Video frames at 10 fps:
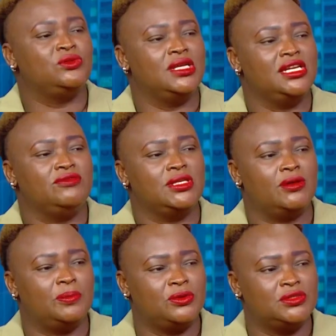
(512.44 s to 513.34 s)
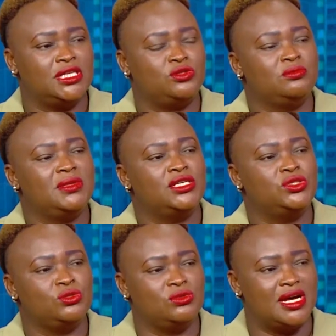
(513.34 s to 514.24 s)
we leave in our project to make
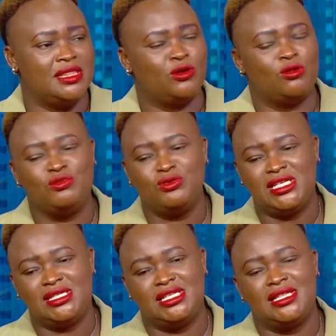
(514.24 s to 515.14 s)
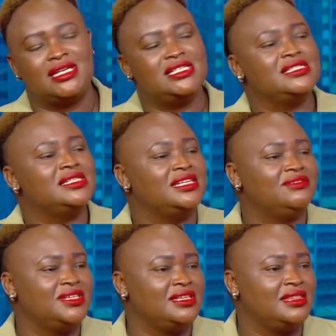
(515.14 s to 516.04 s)
sure the community that is
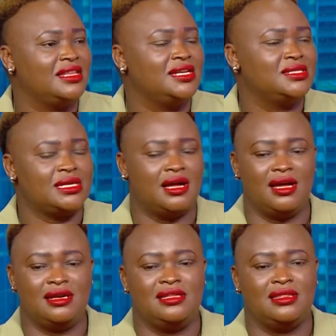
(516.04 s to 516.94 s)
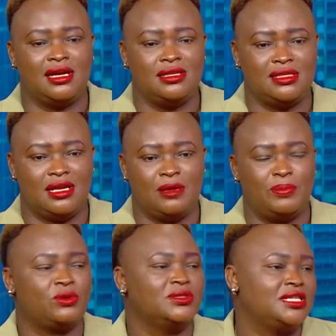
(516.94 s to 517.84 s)
living in that
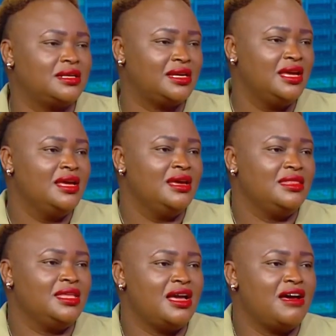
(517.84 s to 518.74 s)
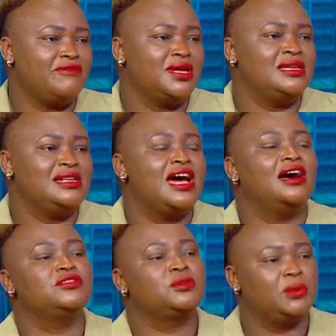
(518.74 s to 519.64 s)
project, they have
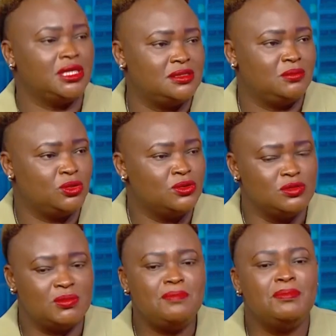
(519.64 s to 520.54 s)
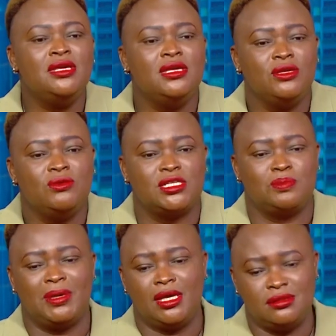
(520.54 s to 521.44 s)
enough space, because maybe your
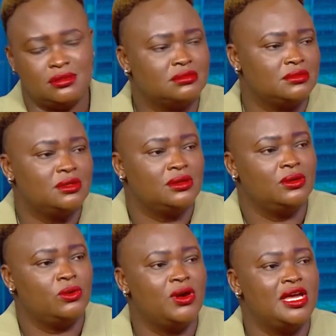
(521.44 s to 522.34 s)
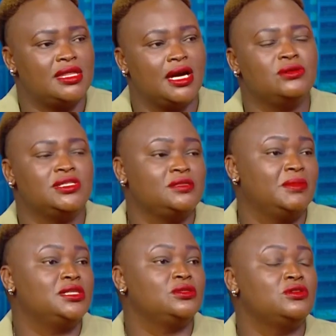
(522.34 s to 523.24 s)
space where the houses
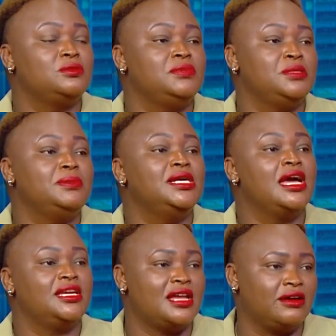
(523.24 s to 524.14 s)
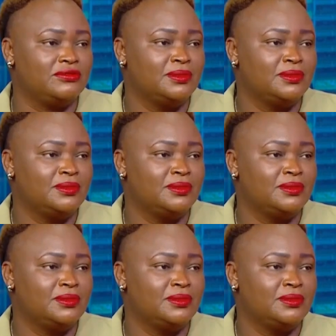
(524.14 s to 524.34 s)
might not be bigger enough.